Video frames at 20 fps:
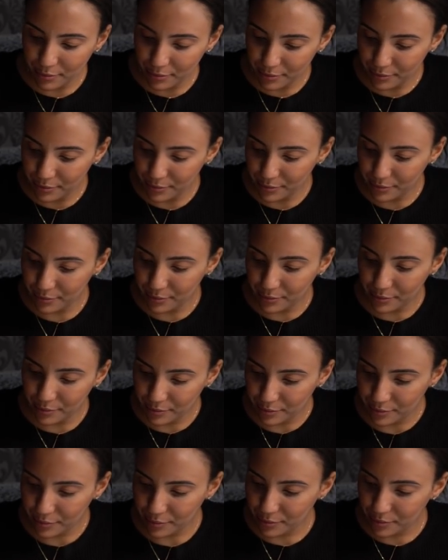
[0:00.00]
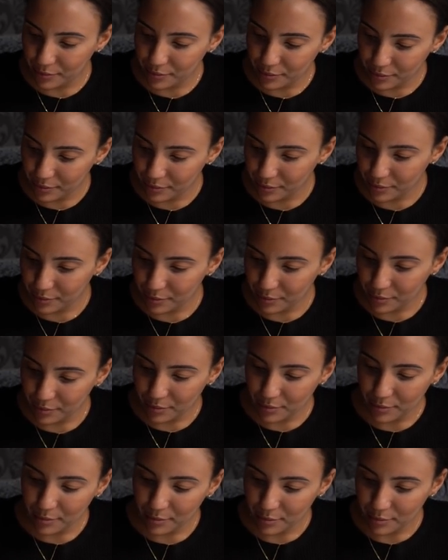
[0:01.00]

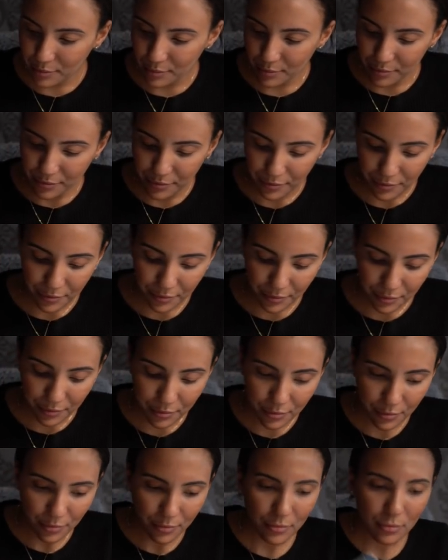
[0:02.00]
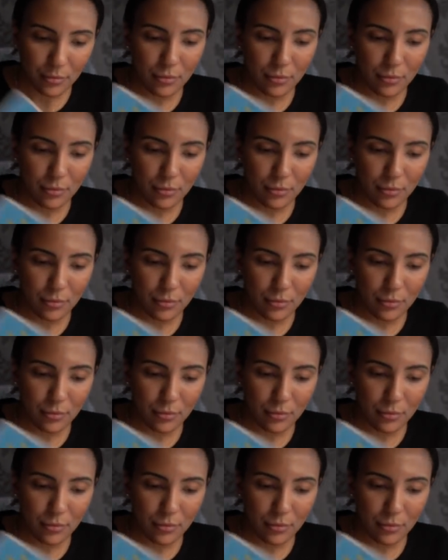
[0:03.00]
No one is speaking in this clip.